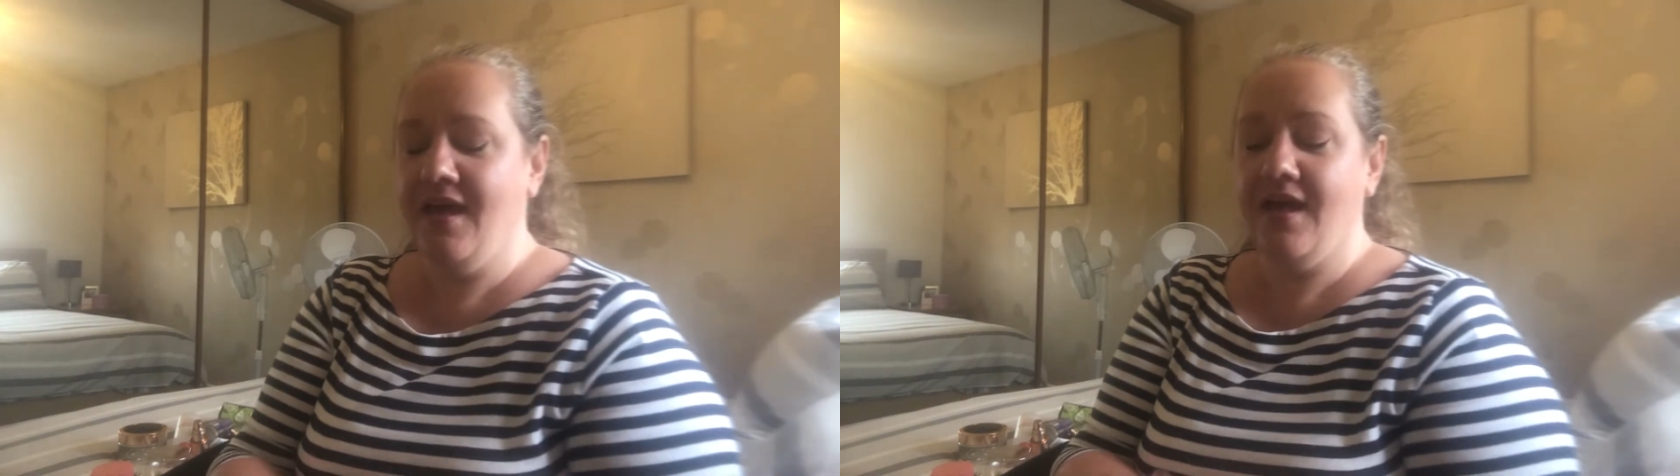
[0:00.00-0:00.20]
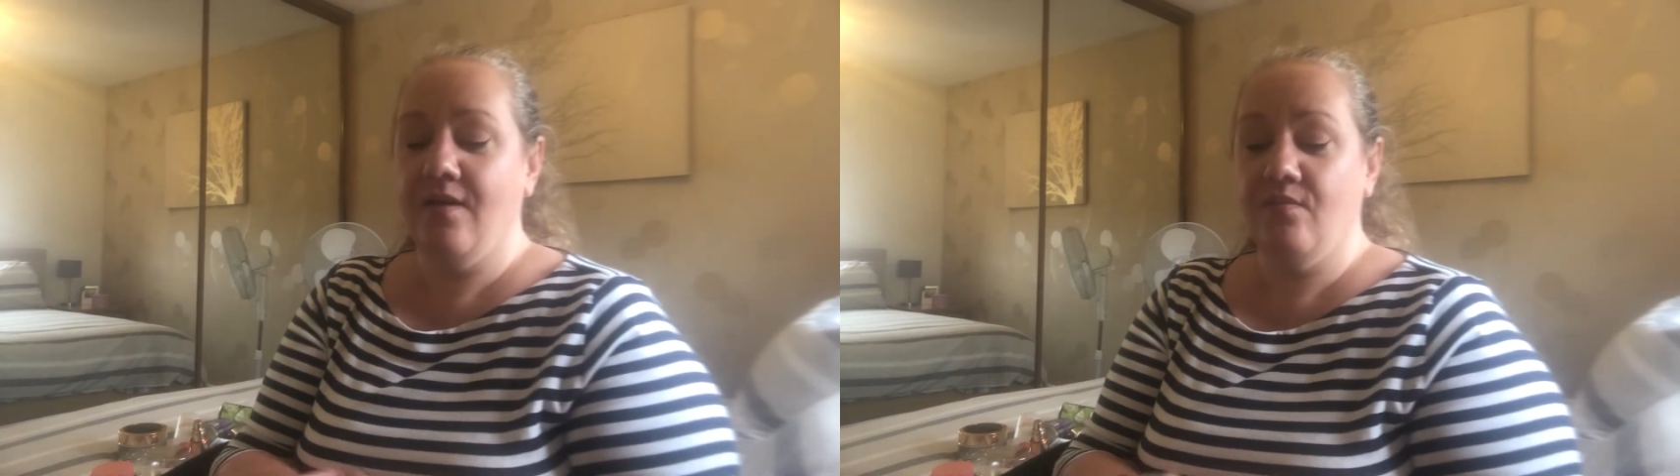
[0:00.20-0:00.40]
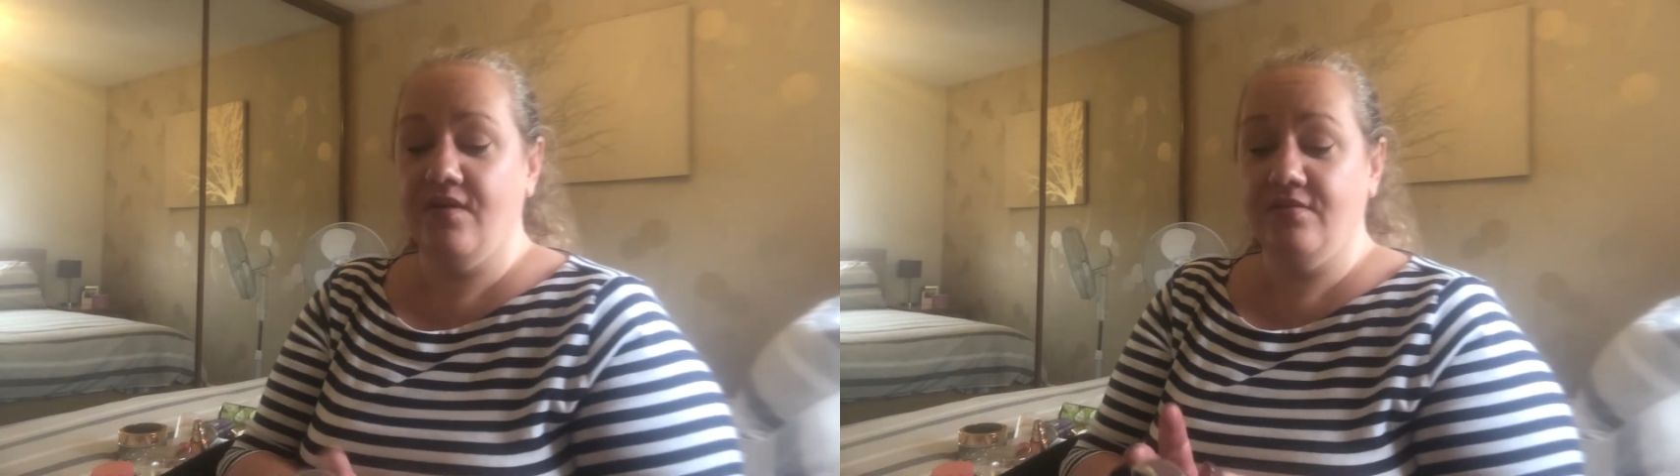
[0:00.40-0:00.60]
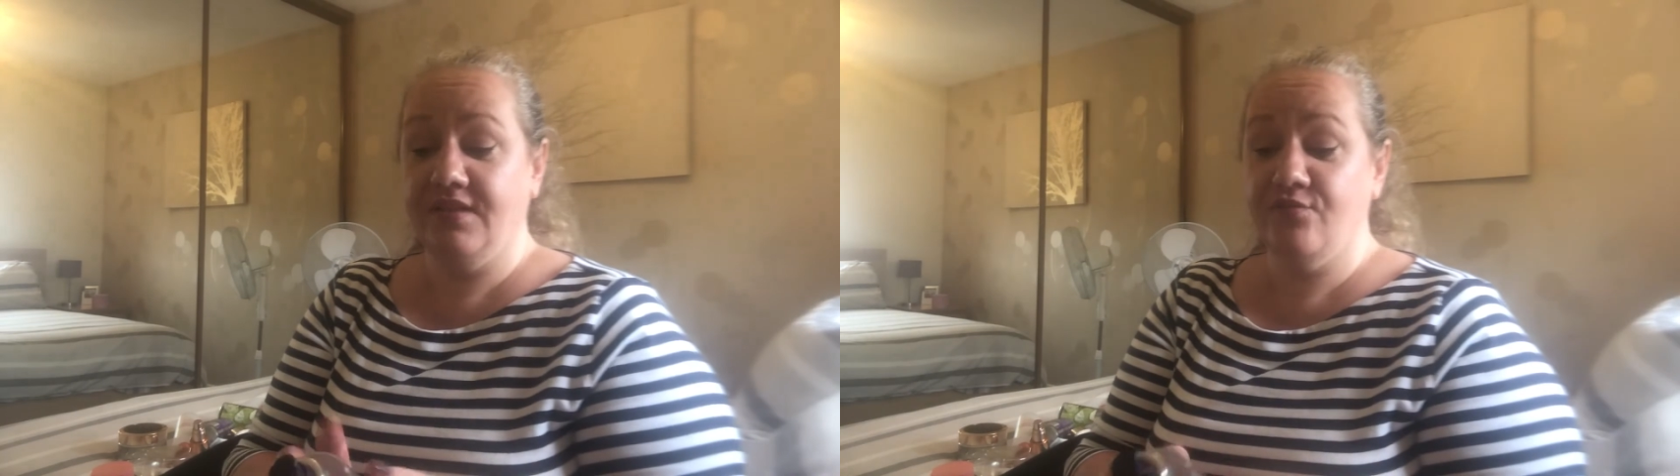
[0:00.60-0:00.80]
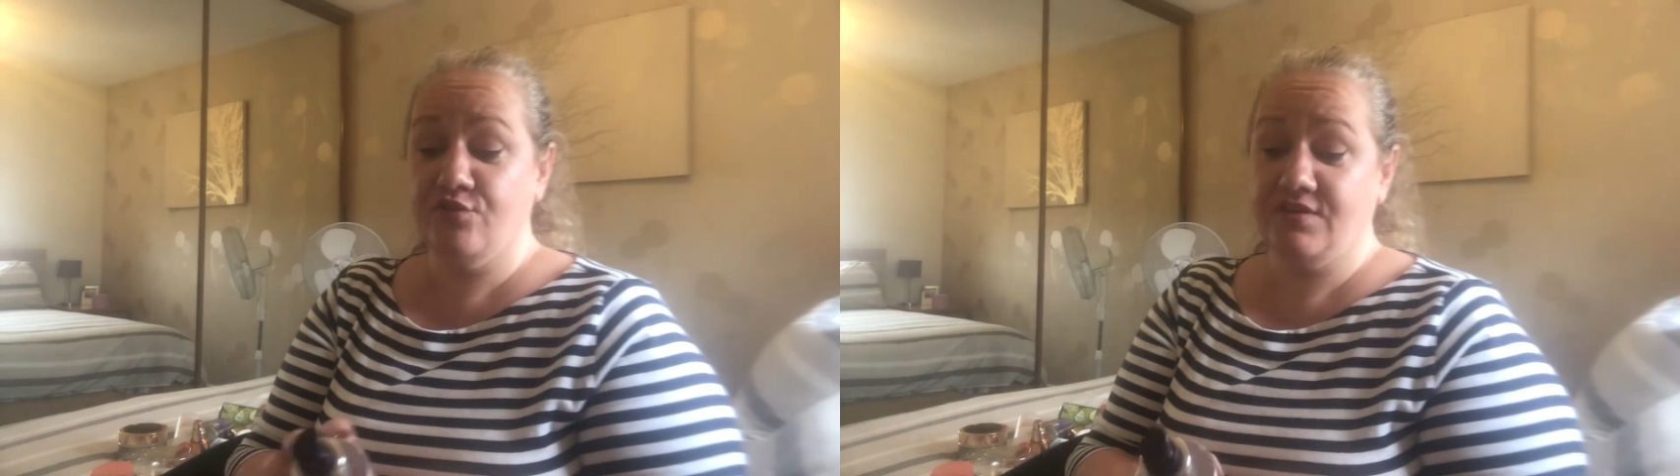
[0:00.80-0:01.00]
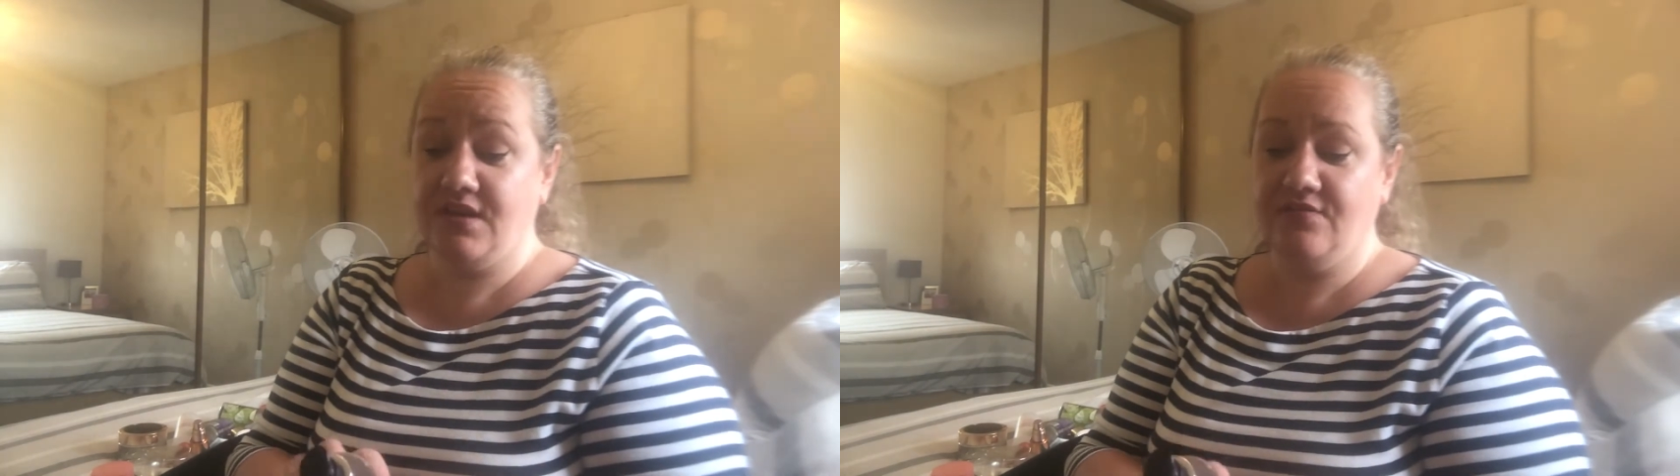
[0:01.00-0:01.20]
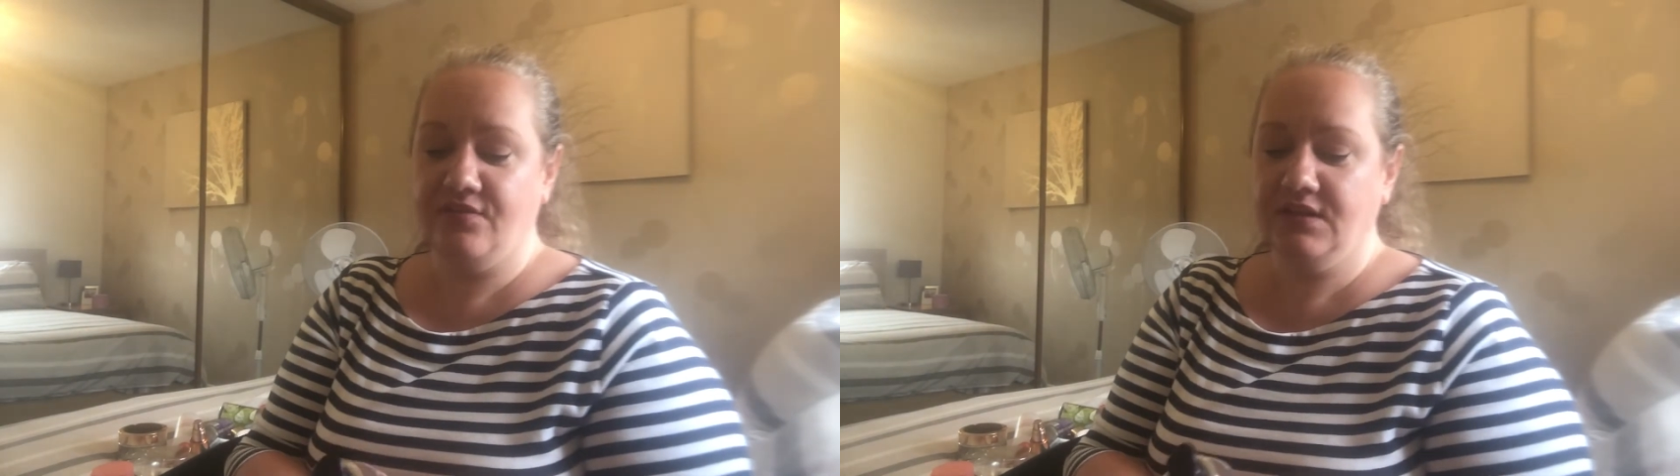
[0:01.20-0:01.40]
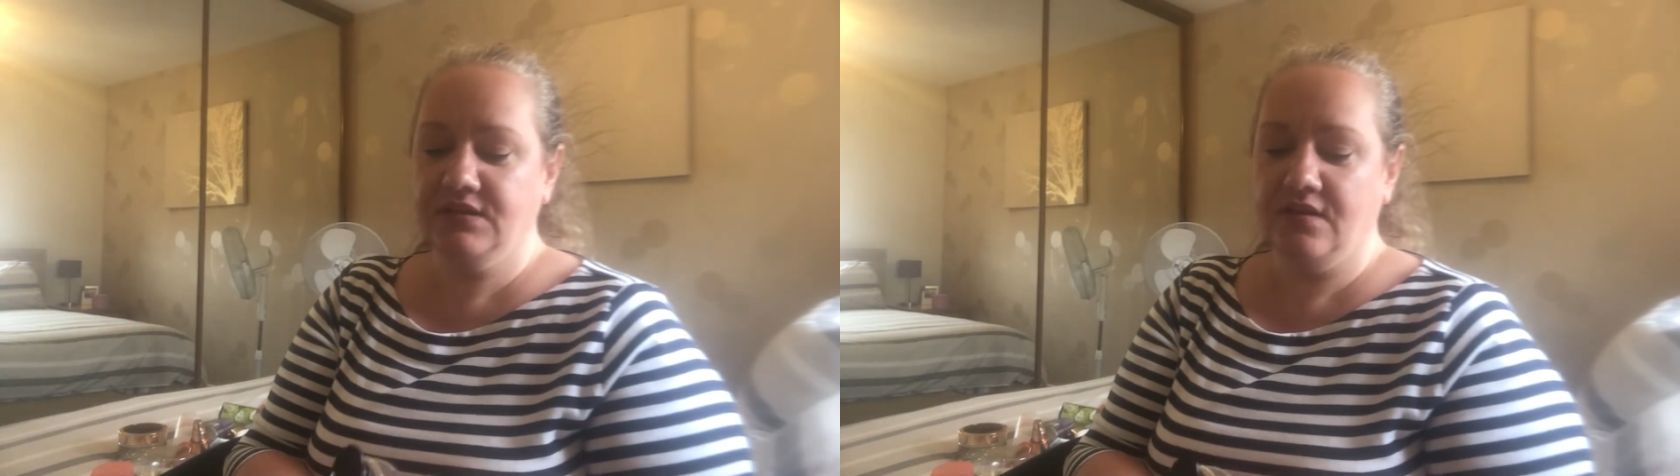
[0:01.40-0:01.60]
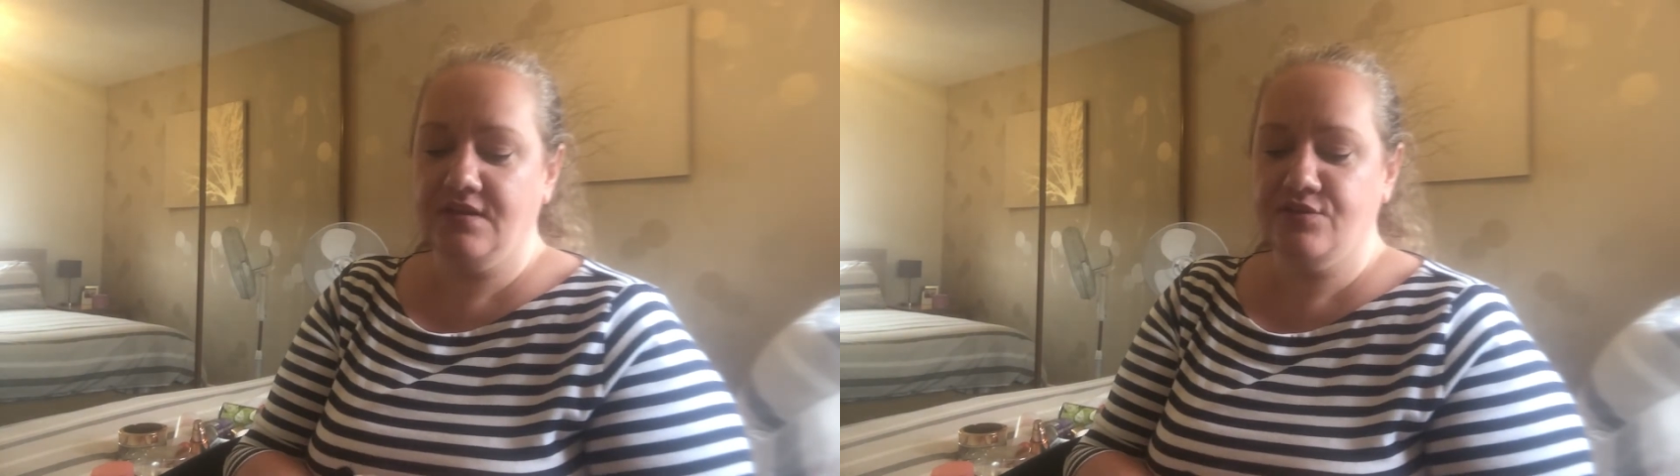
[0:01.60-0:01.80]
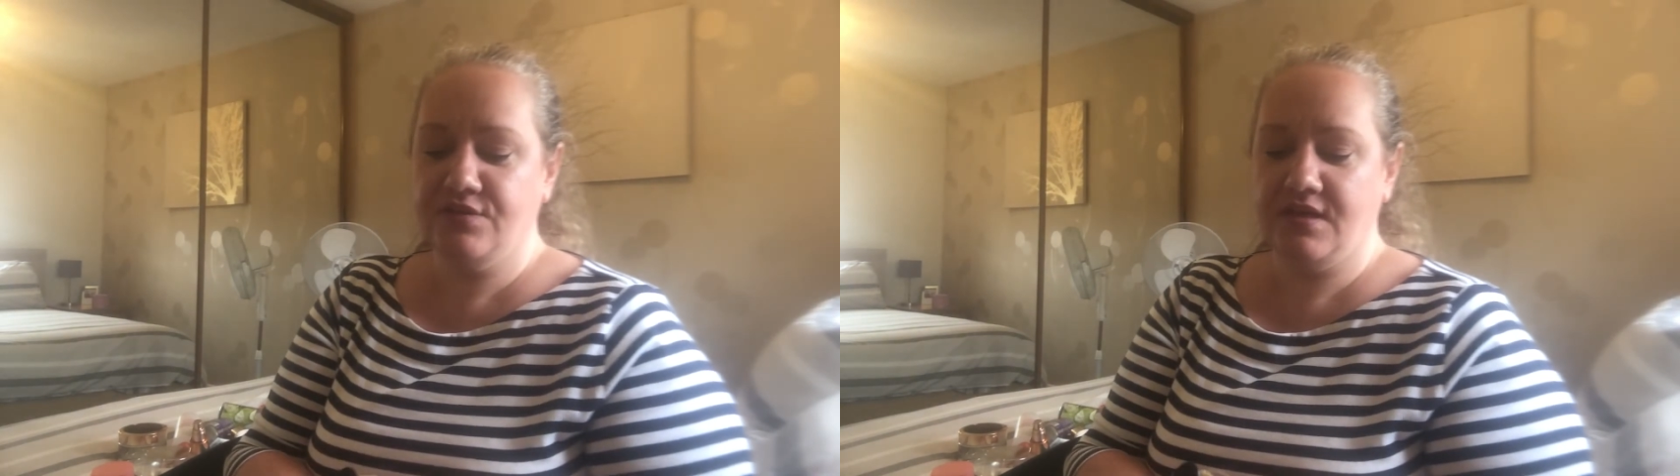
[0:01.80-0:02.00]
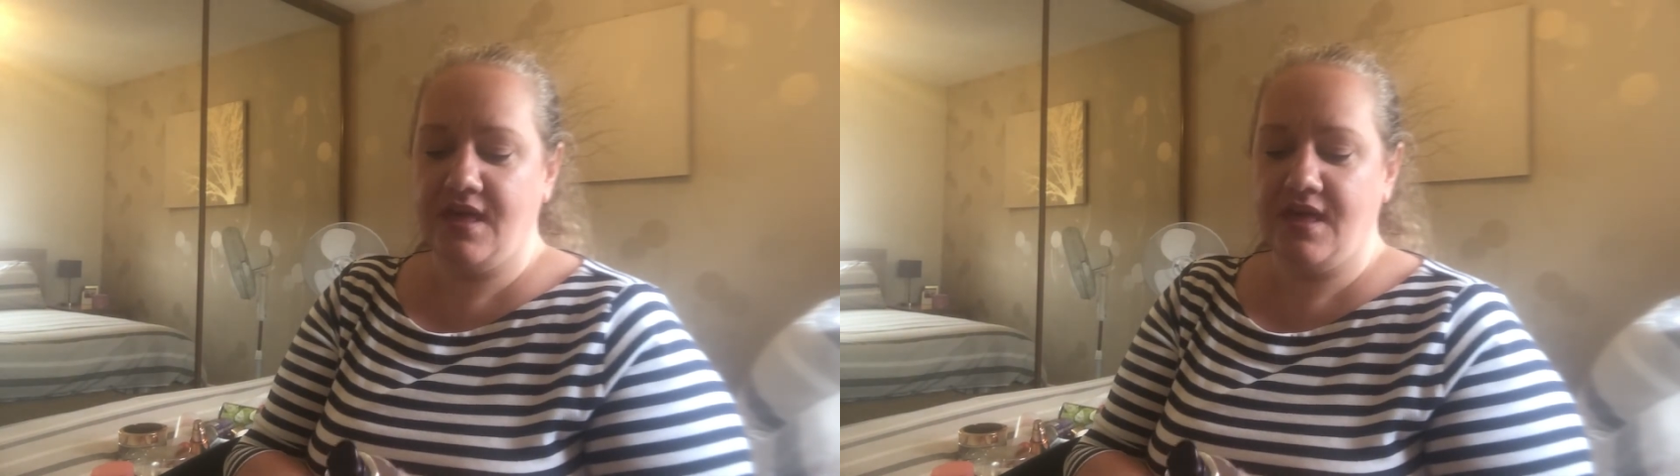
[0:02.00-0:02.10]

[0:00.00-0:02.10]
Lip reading: It leaves your skin feeling nourished,